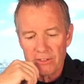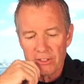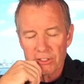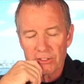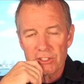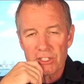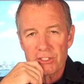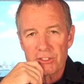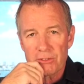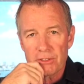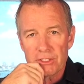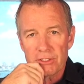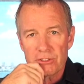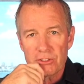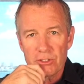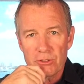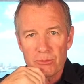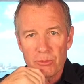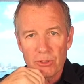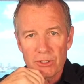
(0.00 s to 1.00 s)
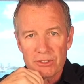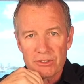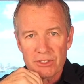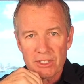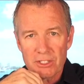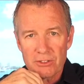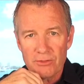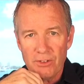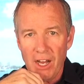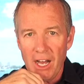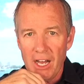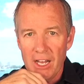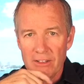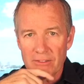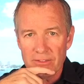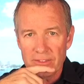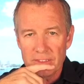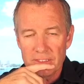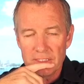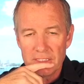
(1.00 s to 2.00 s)
your citrine is
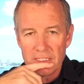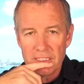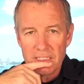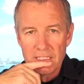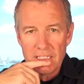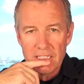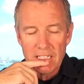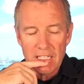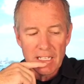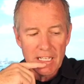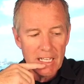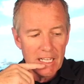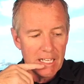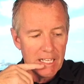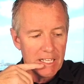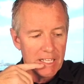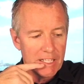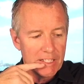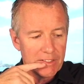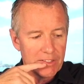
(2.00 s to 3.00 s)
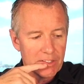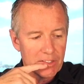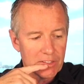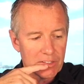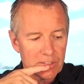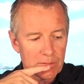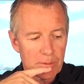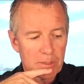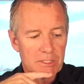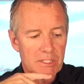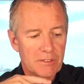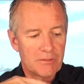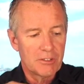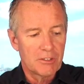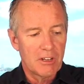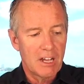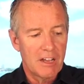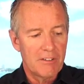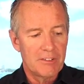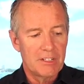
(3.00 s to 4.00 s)
2.65, and your specific
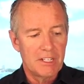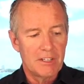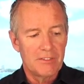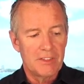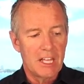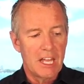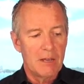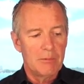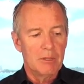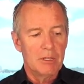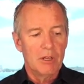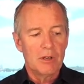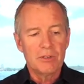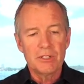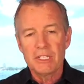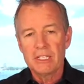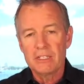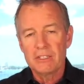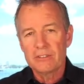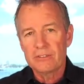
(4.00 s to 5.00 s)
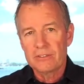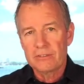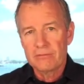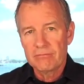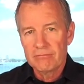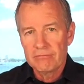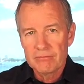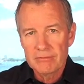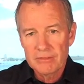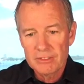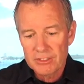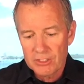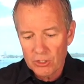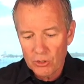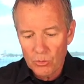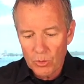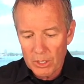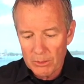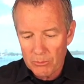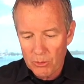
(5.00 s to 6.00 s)
gravity of the abalone is
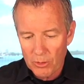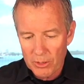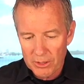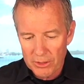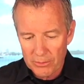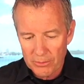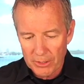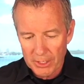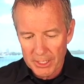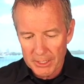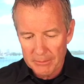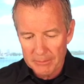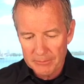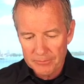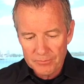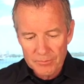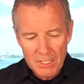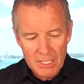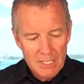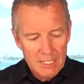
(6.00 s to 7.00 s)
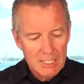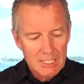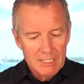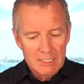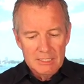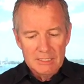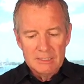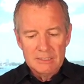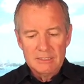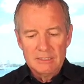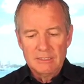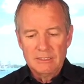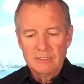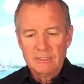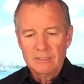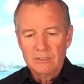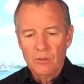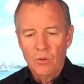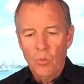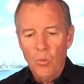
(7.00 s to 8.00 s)
still 1.3.
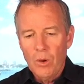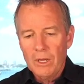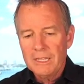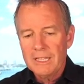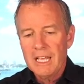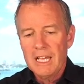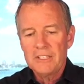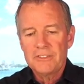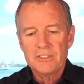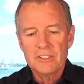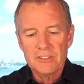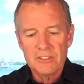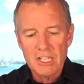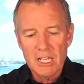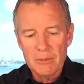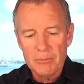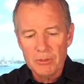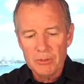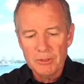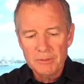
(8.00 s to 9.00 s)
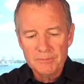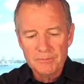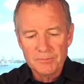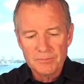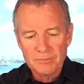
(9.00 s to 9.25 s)
One last example,